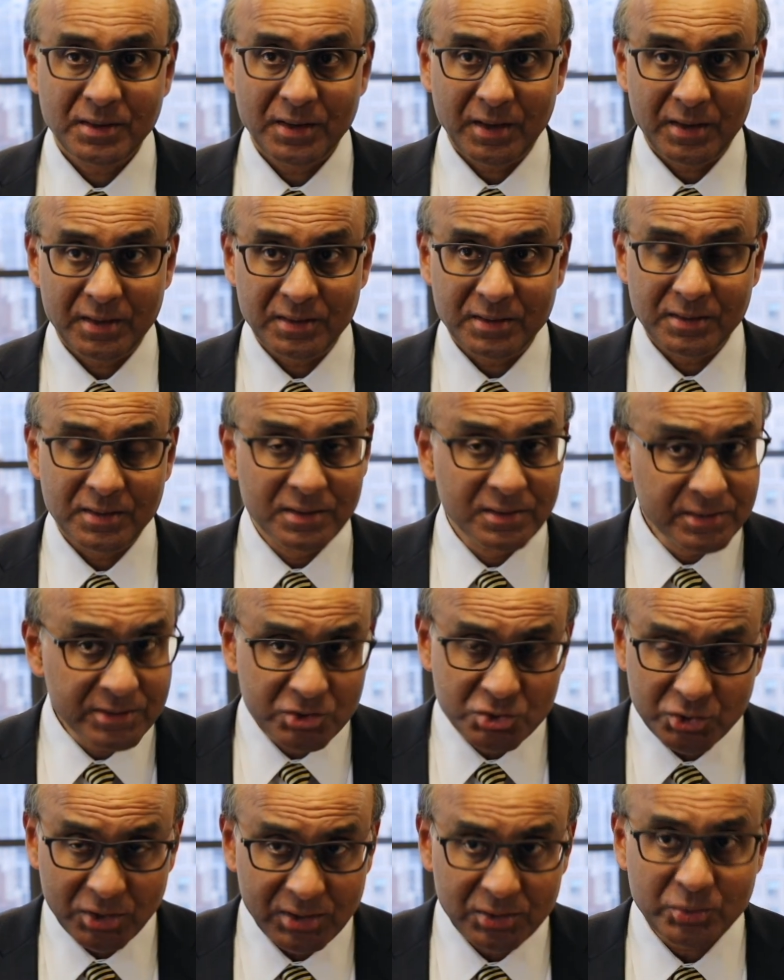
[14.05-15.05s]
And early
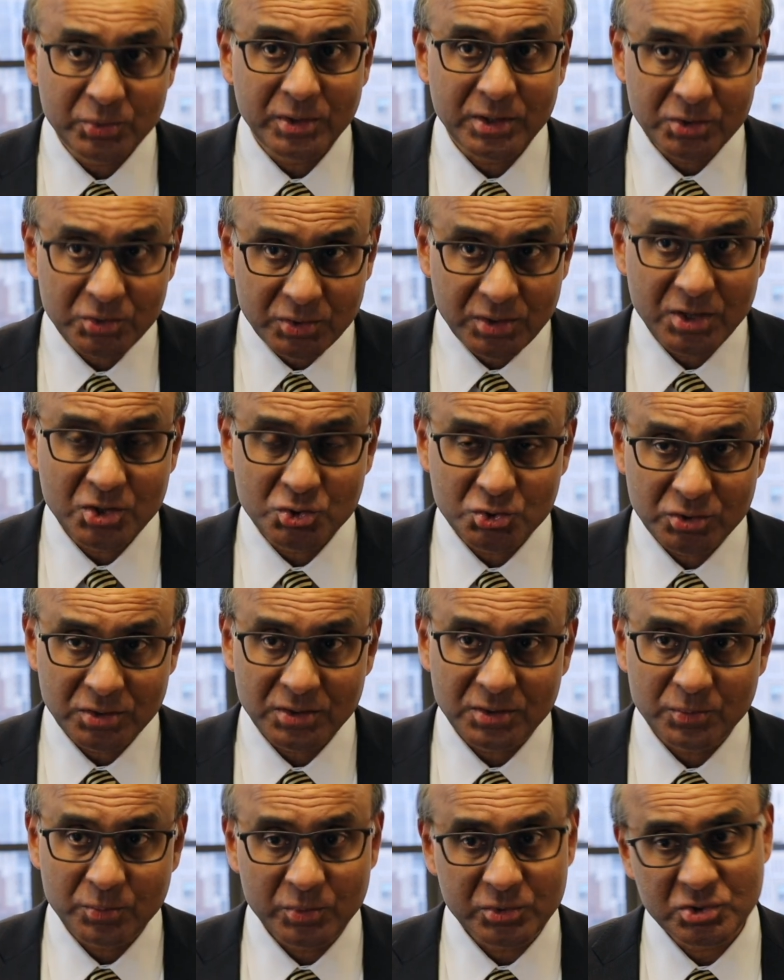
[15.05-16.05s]
childhood
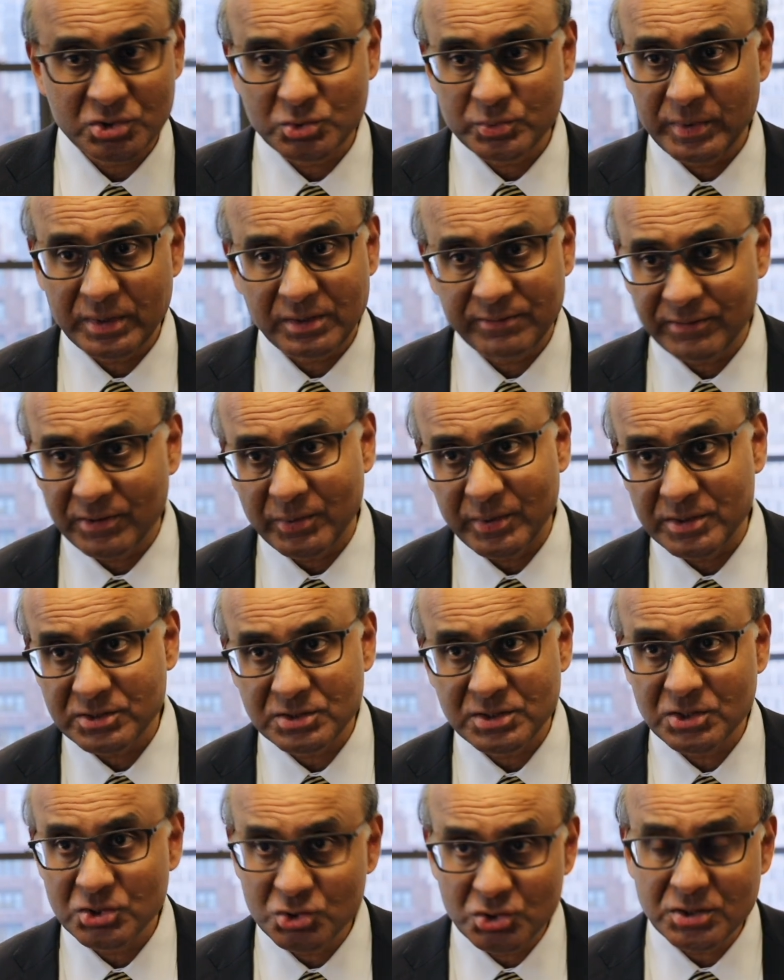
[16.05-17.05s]
education, which is one of our
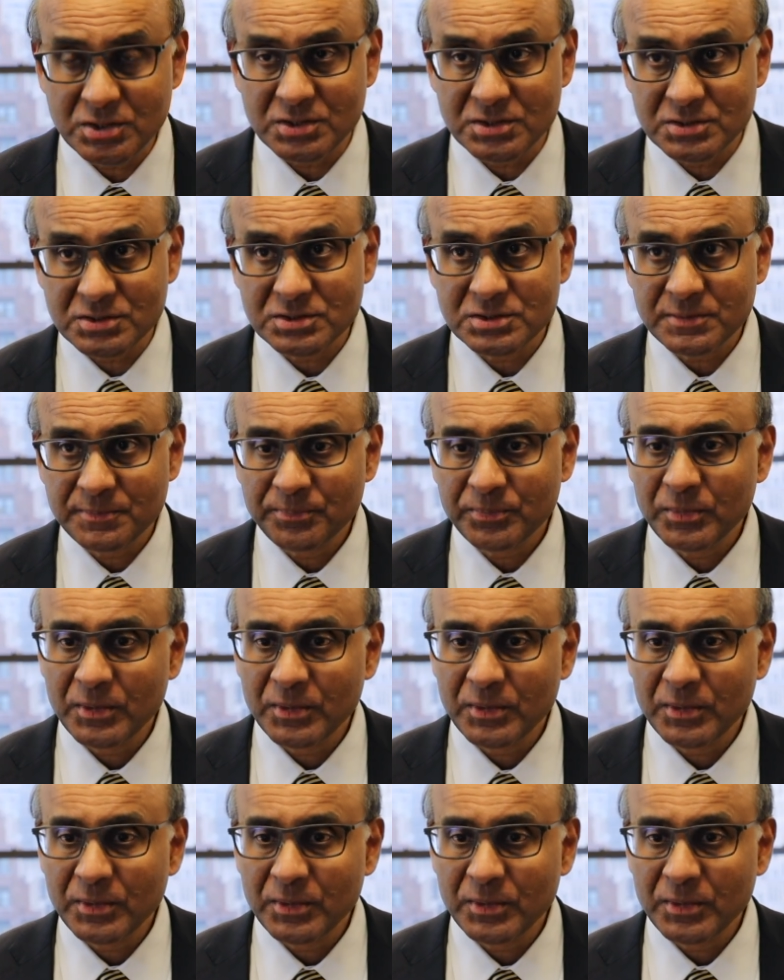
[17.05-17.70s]
SDGs,